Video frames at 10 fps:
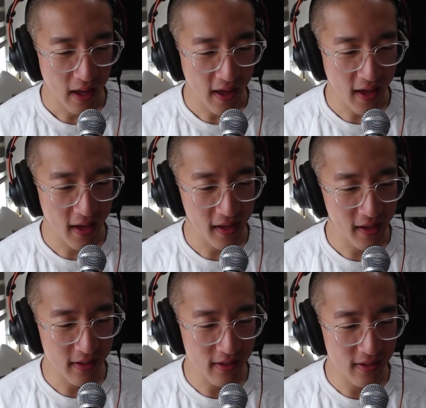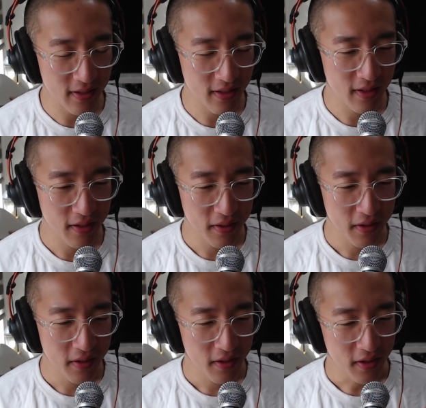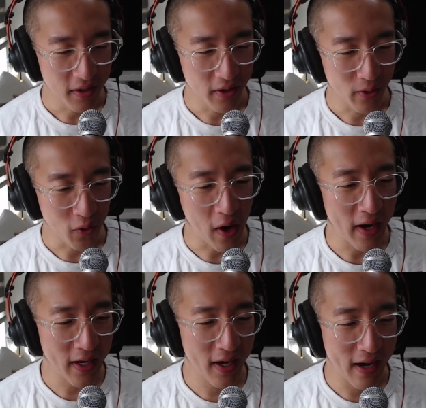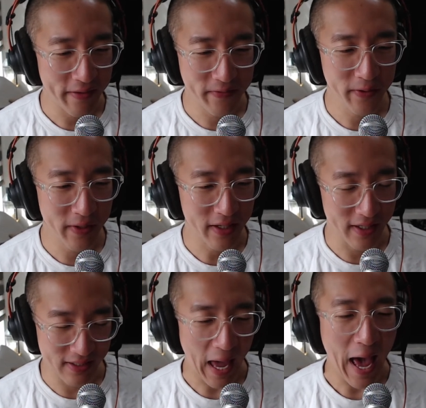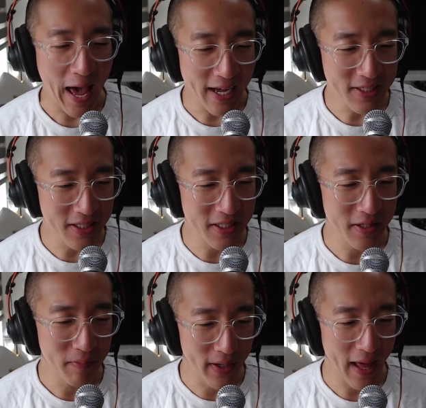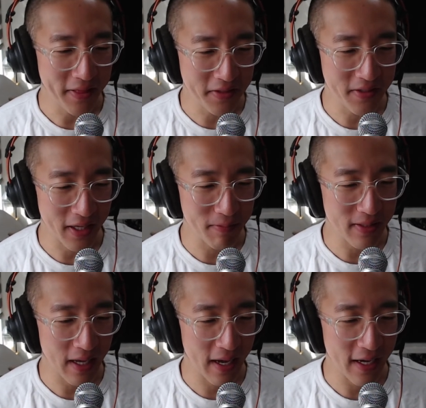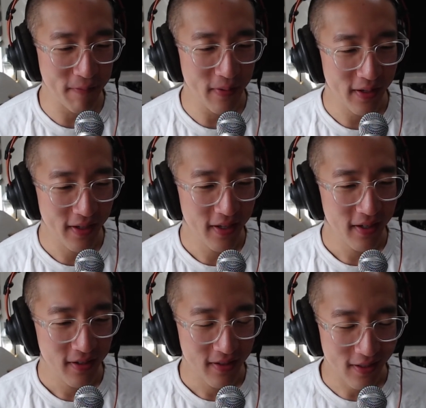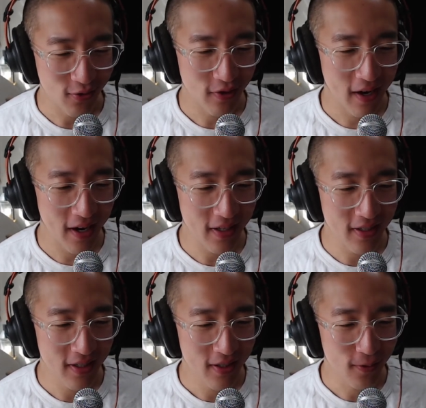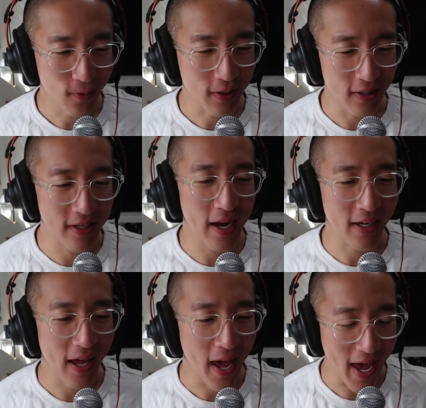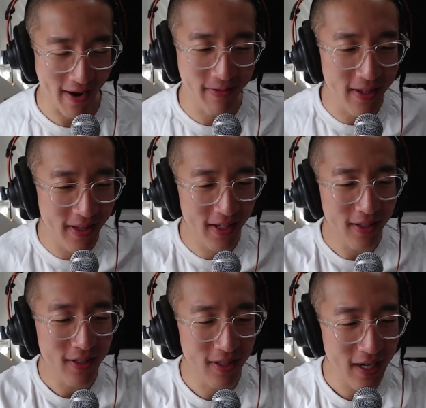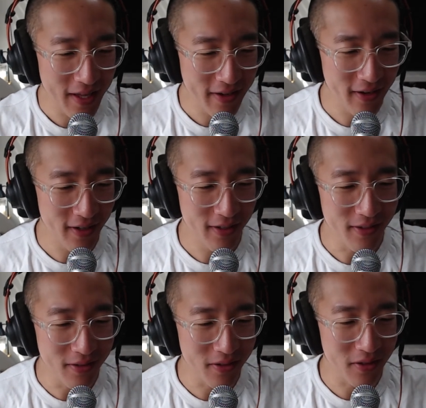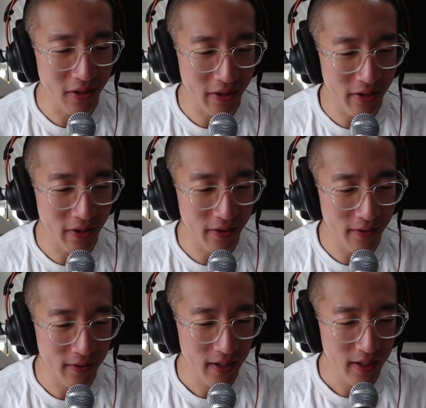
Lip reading: And you know, Kwangya, I feel like is ass, but at the same time, they tried to connect everything together, so